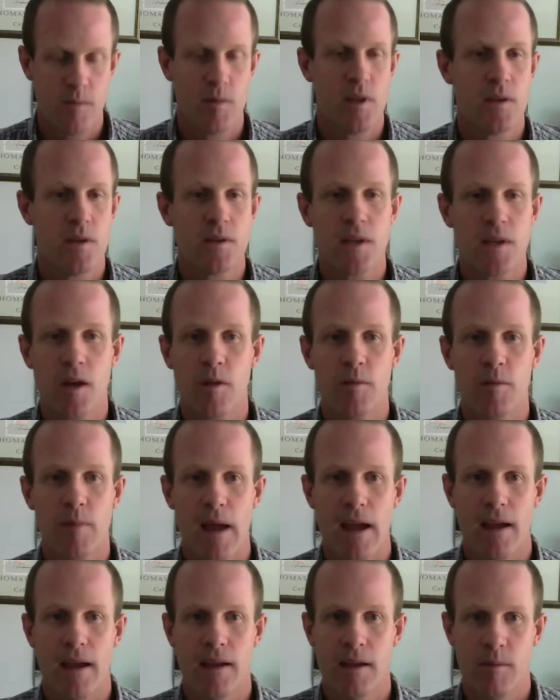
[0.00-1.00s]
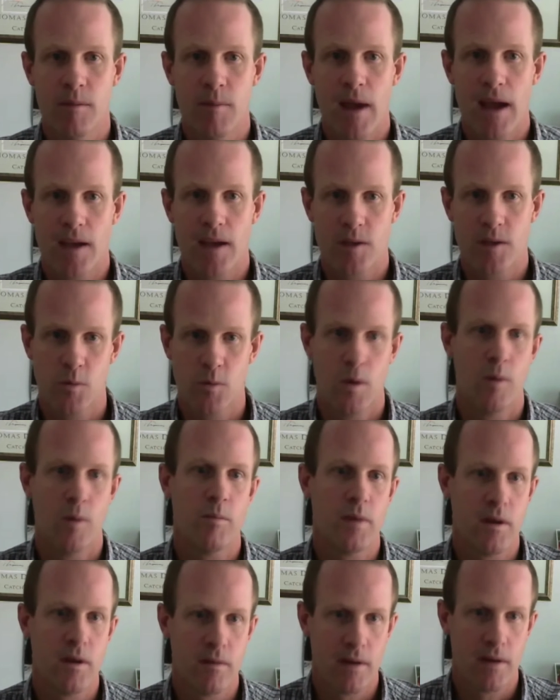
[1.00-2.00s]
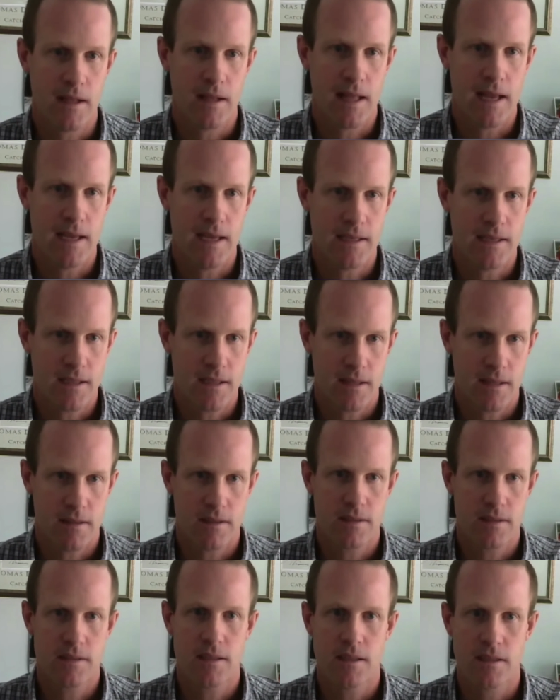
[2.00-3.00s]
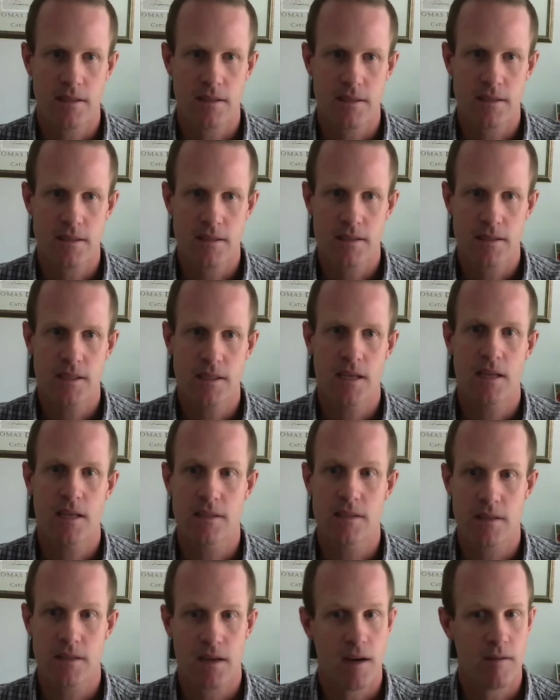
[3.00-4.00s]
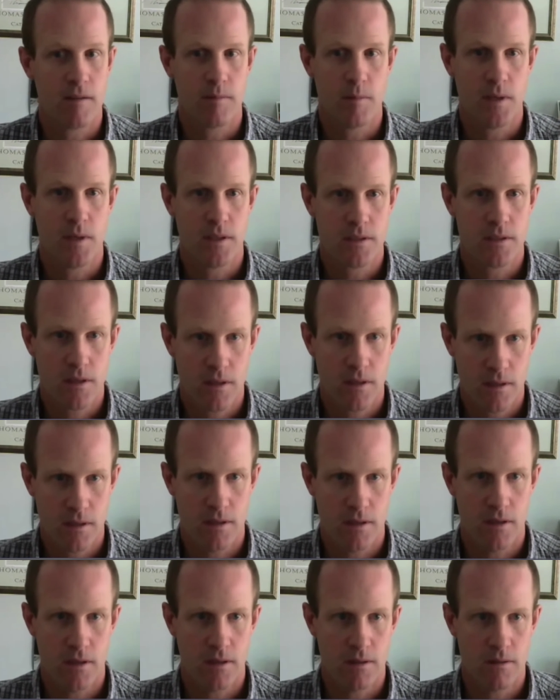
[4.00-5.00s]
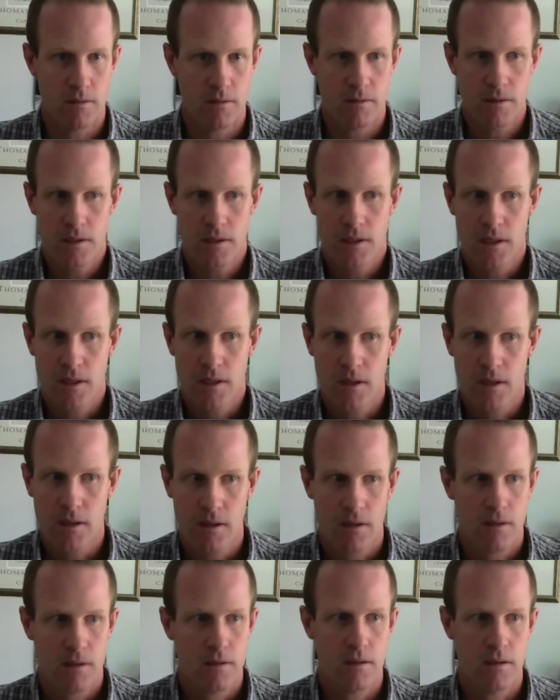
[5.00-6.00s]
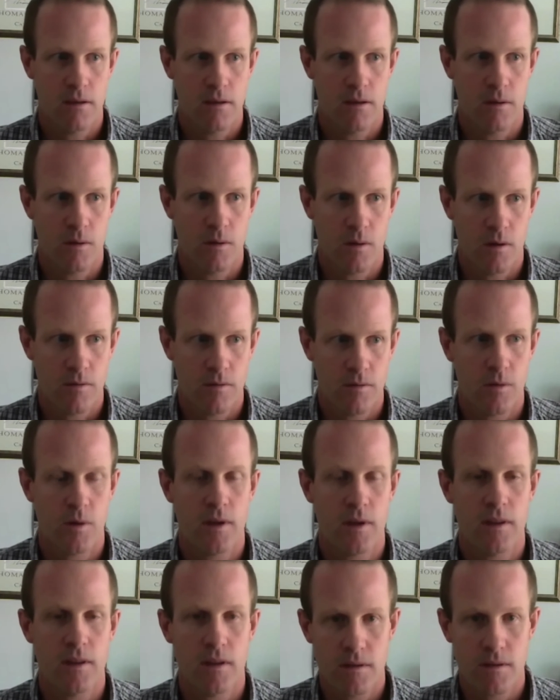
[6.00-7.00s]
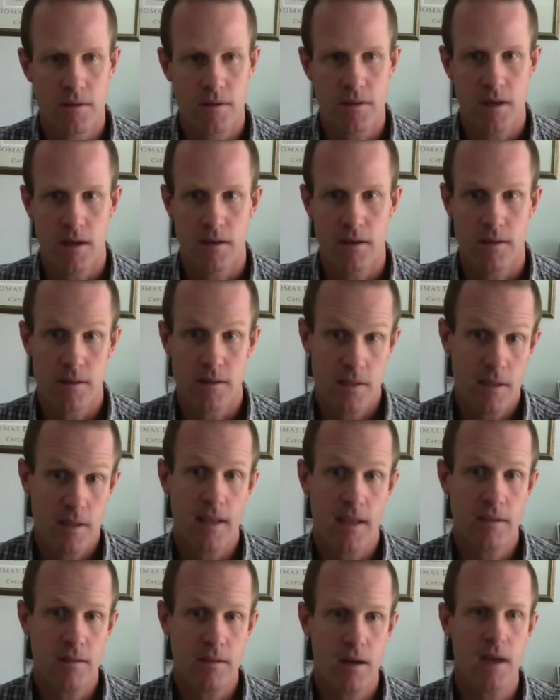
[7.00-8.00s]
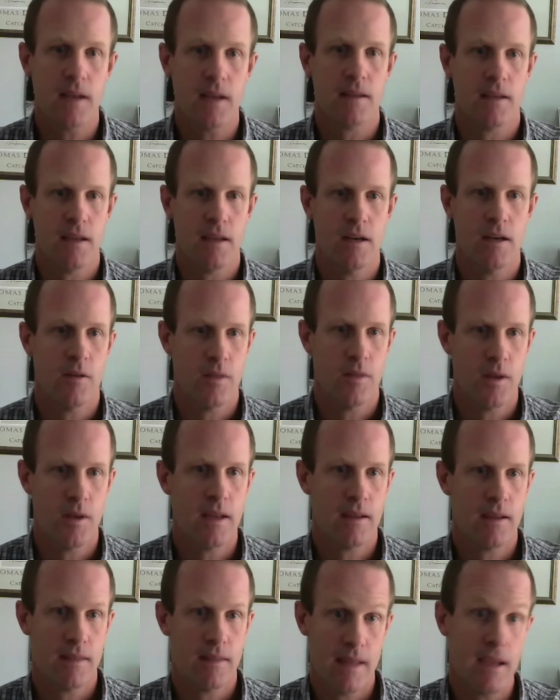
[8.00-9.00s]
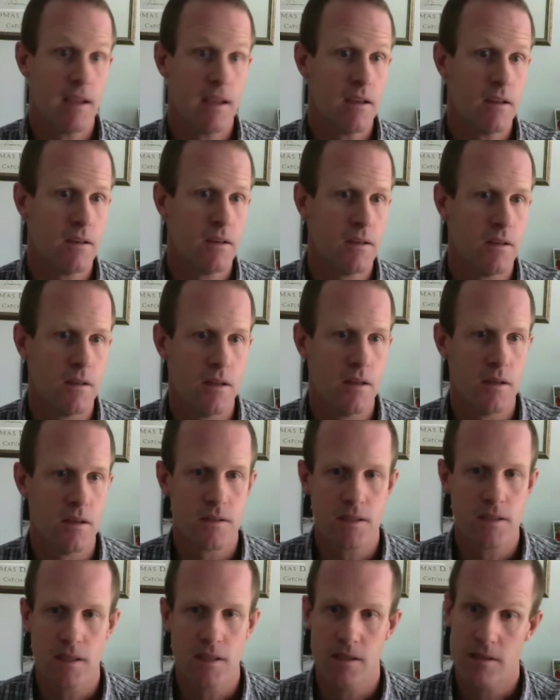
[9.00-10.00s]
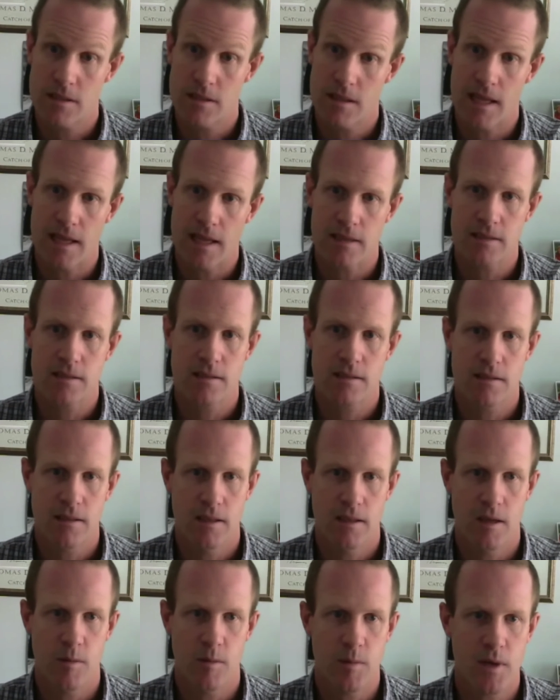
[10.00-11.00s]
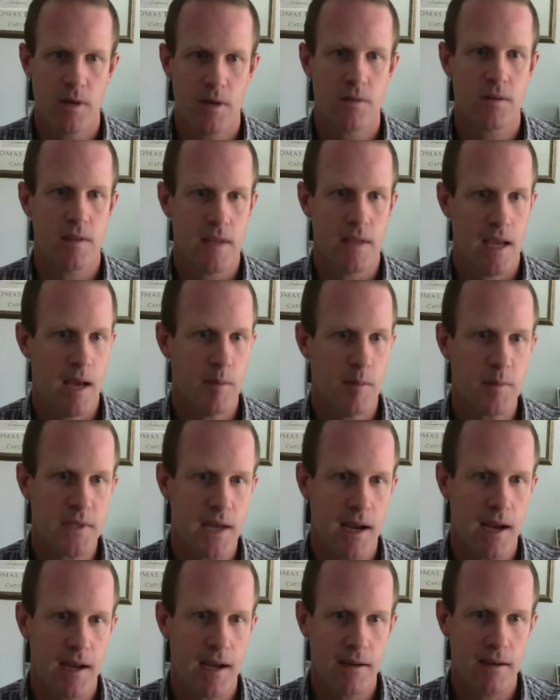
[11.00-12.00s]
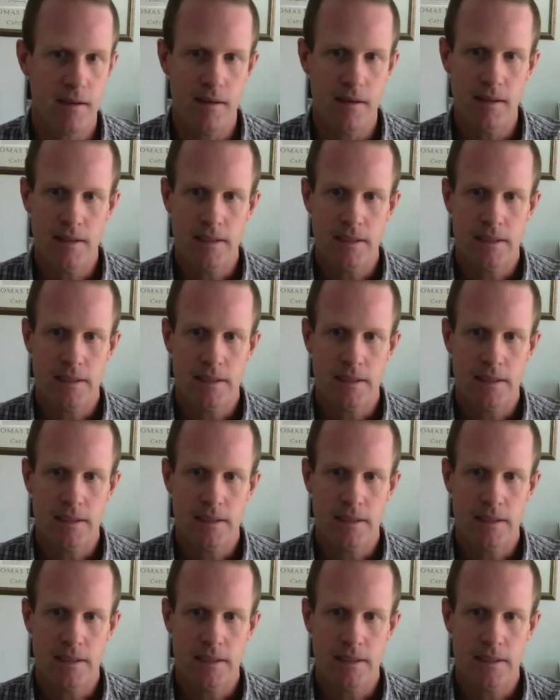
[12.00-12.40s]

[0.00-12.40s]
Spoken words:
some of those health impacts won't be realized, that there's things cities or governments could do to avoid those changes. And that's right, they could do those things, and that's, potentially the upside.